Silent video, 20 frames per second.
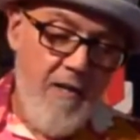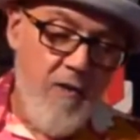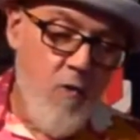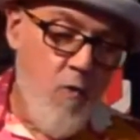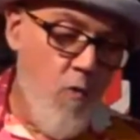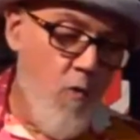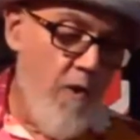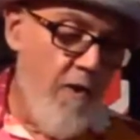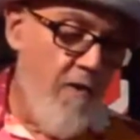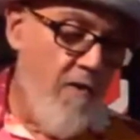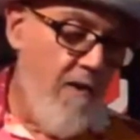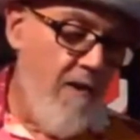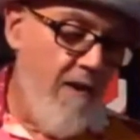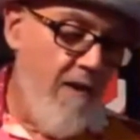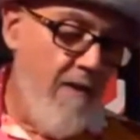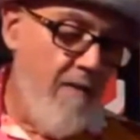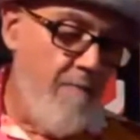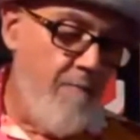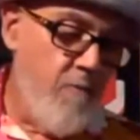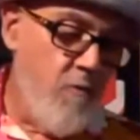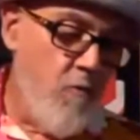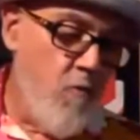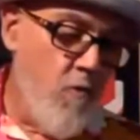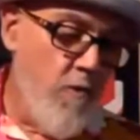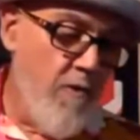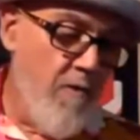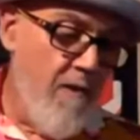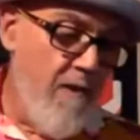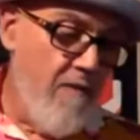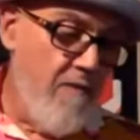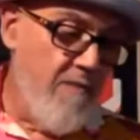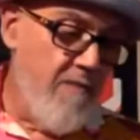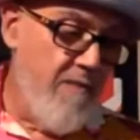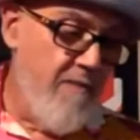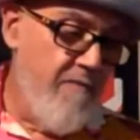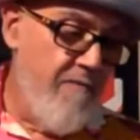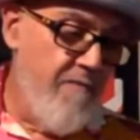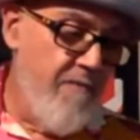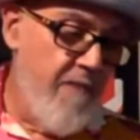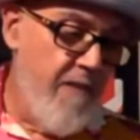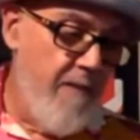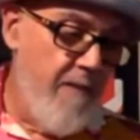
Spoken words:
quarter ounce of